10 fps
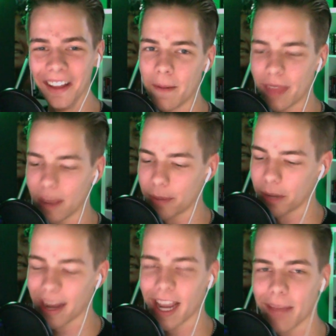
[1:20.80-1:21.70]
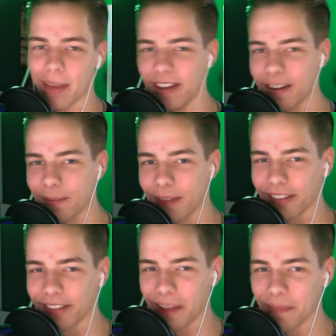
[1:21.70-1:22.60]
I put up "I Am Hated" by
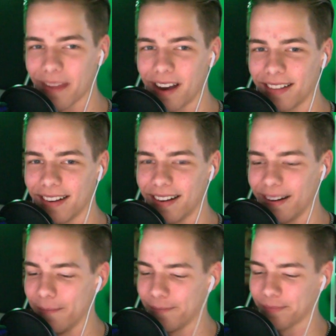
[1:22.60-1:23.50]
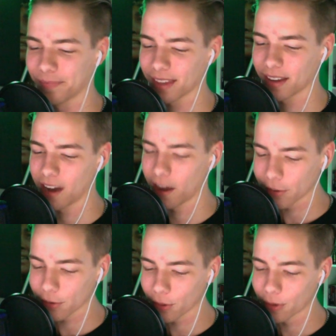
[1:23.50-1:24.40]
Slipknot on the
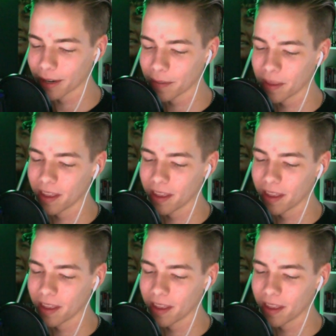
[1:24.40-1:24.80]
story.